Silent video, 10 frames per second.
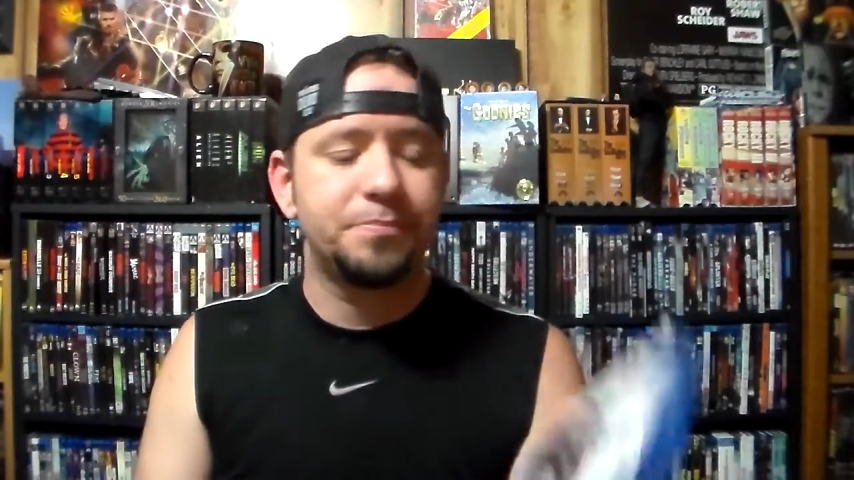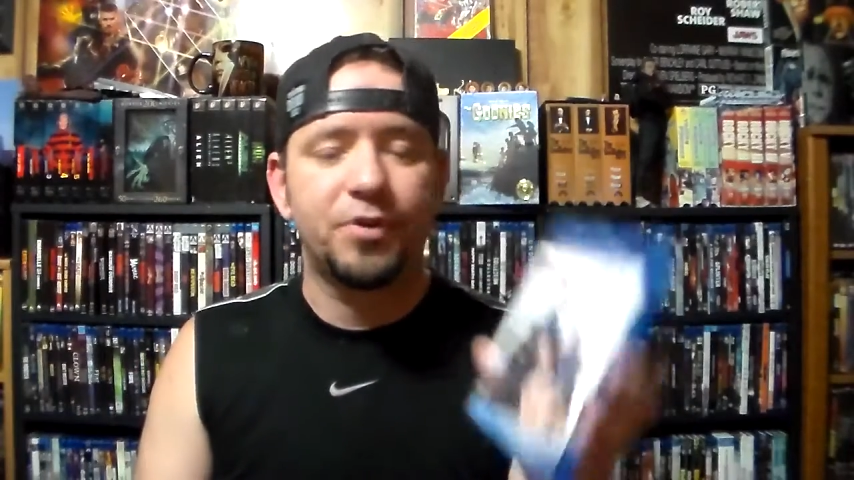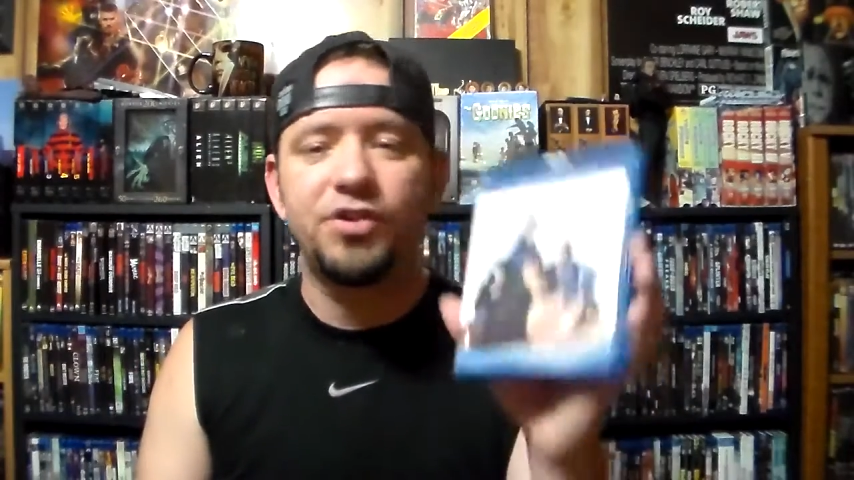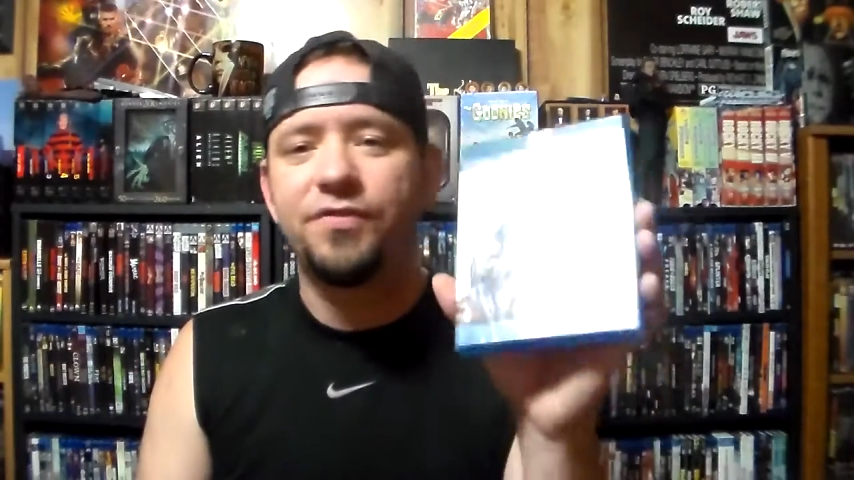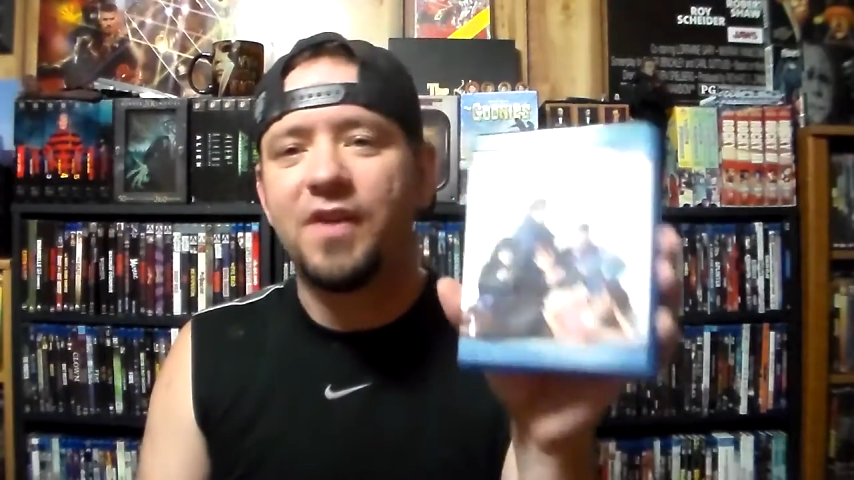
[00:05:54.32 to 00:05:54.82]

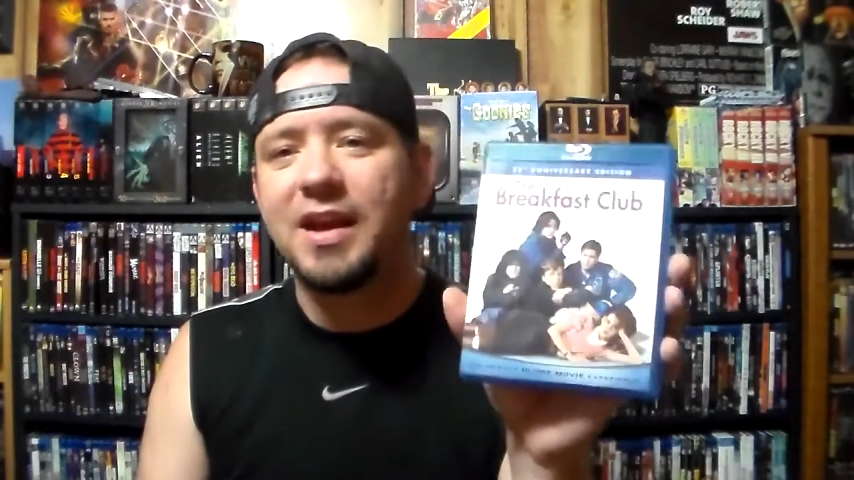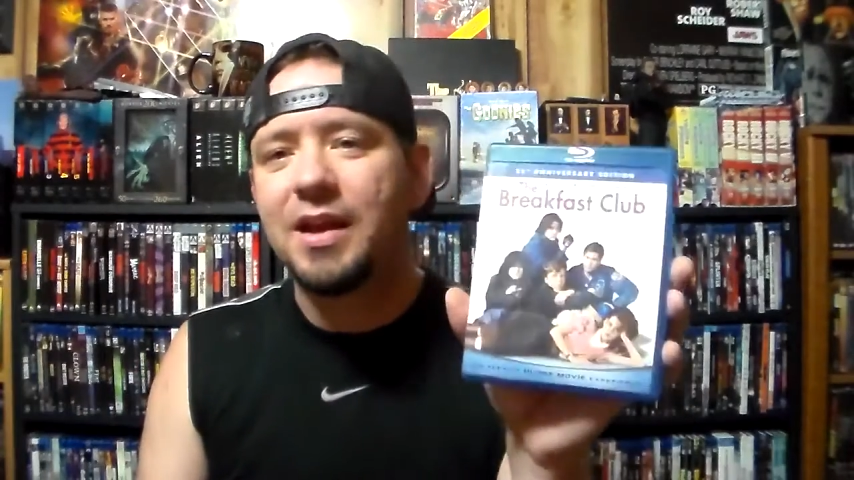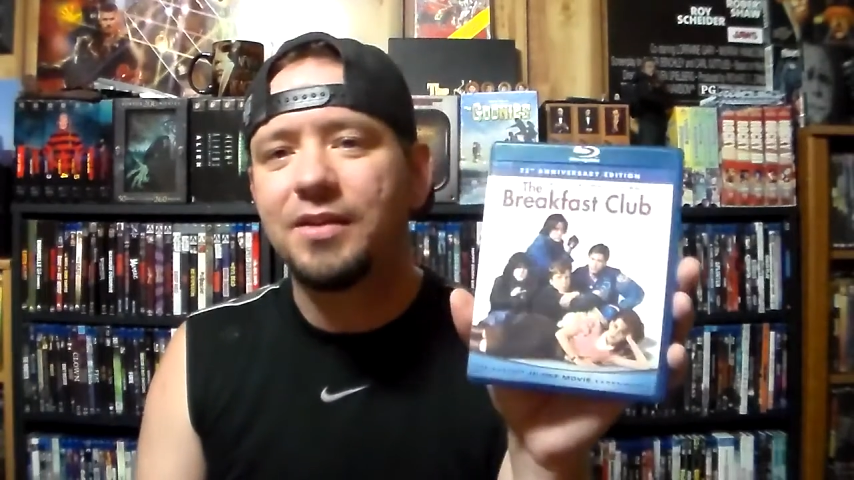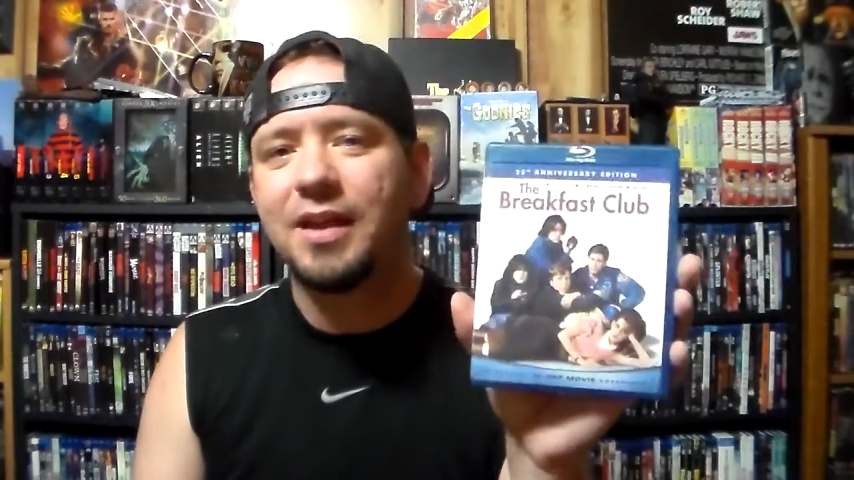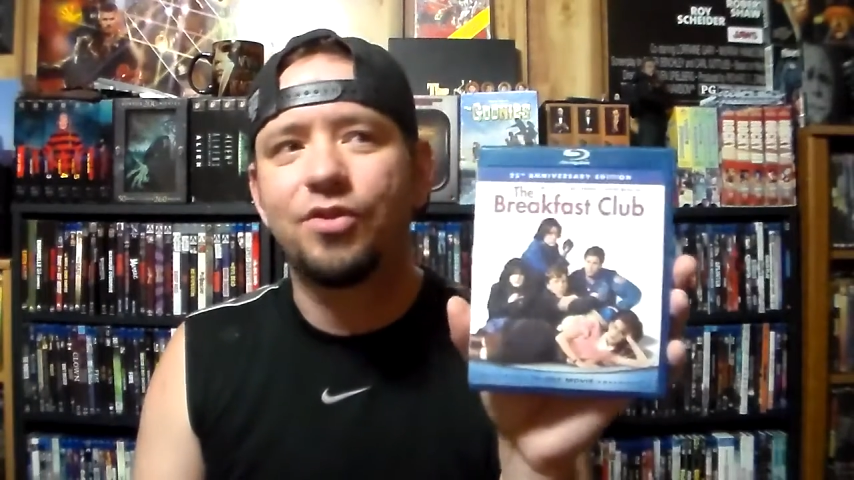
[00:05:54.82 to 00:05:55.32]
But you find
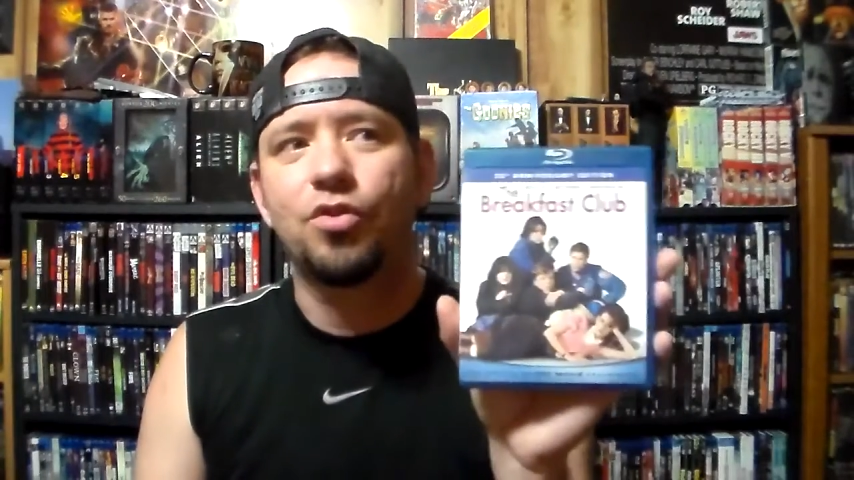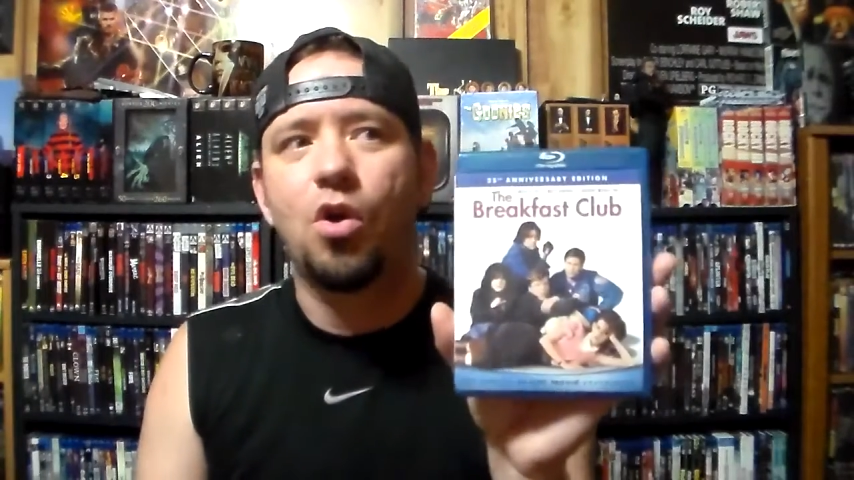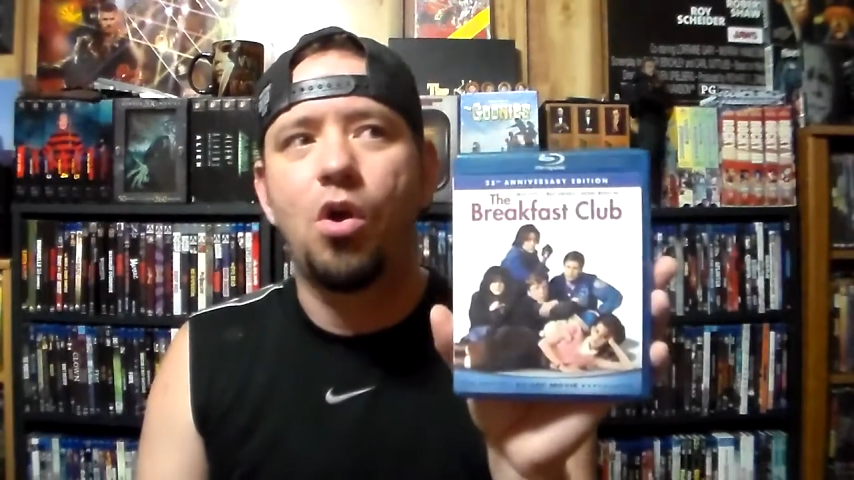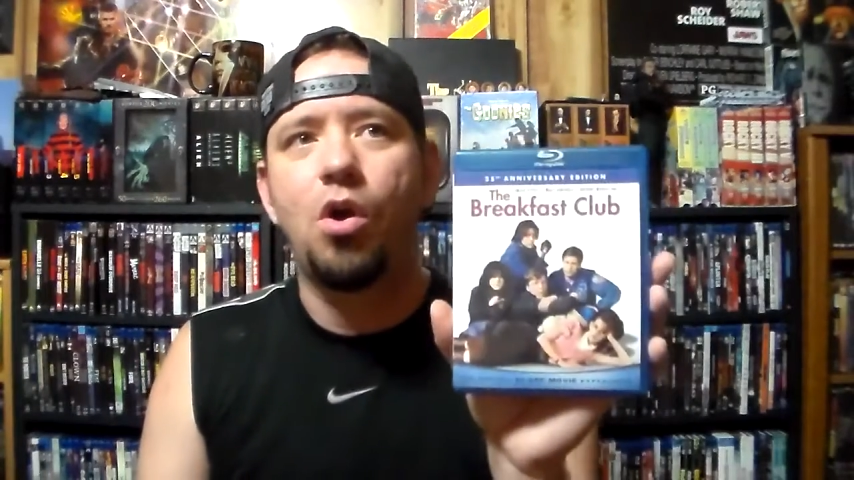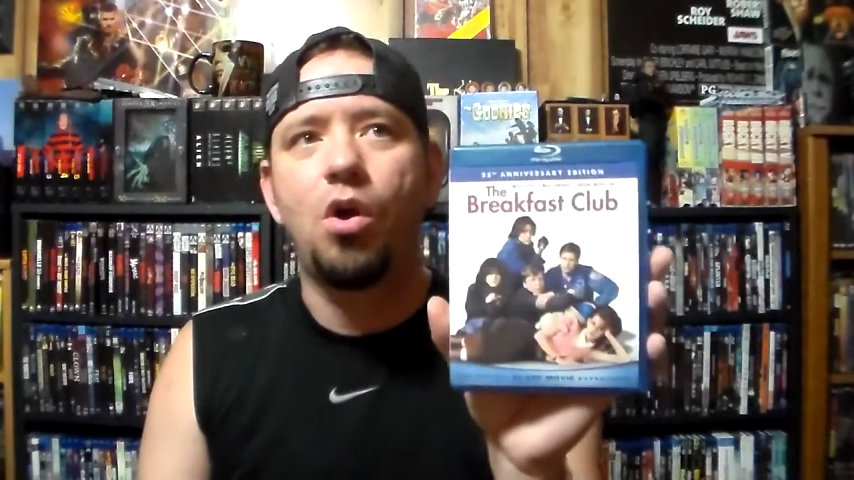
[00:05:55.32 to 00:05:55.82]
out that they're
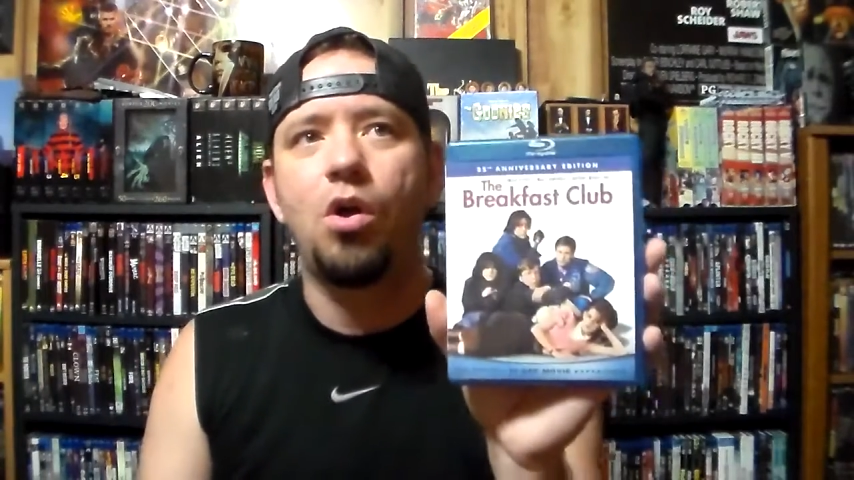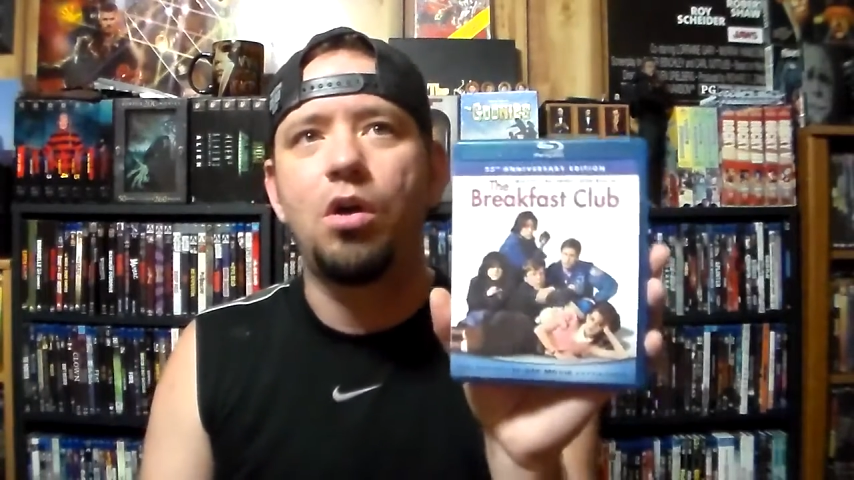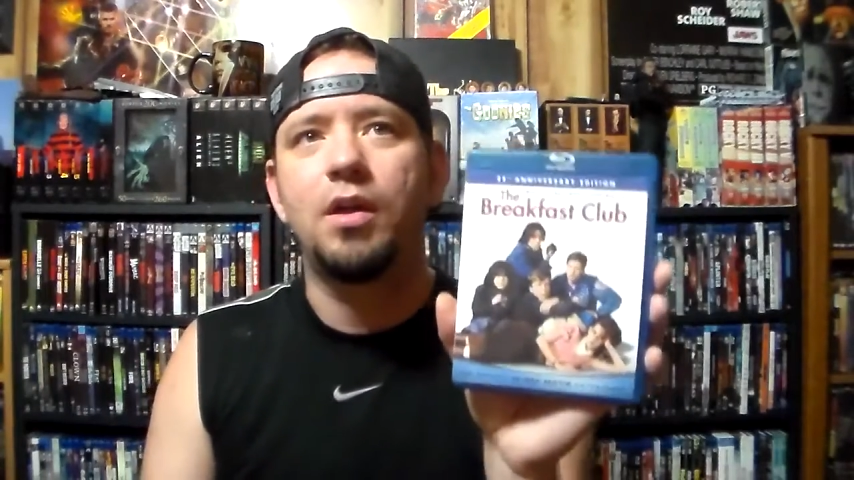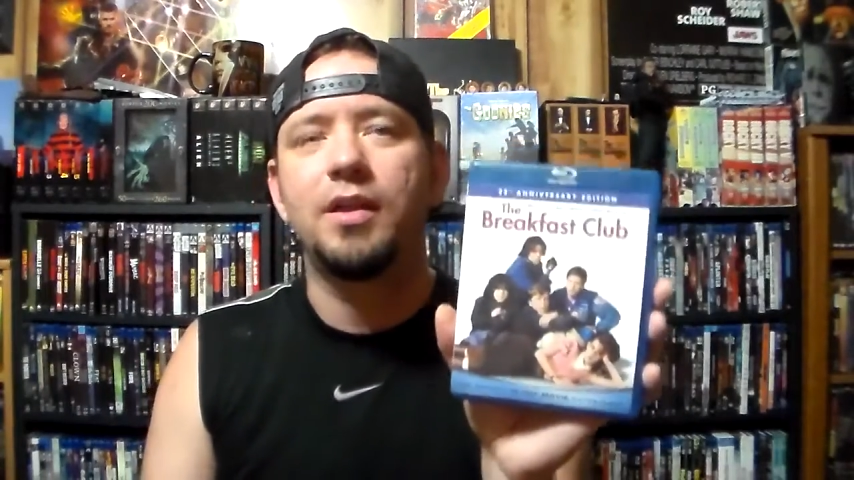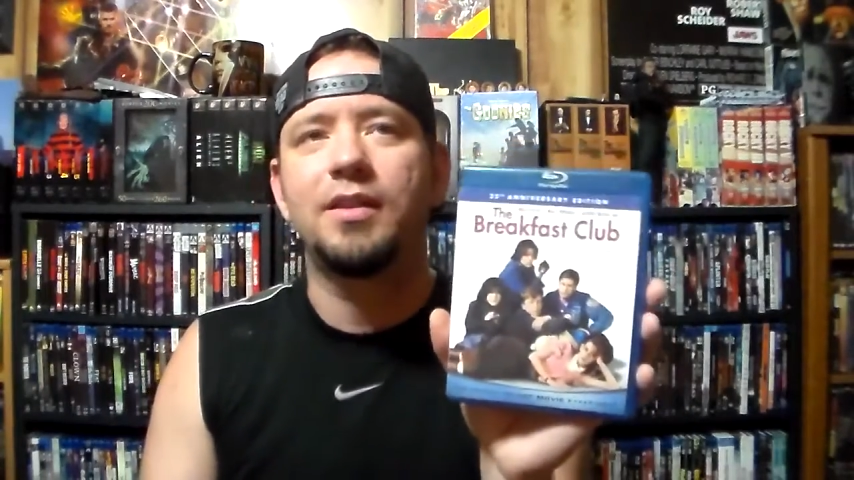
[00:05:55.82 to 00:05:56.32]
all,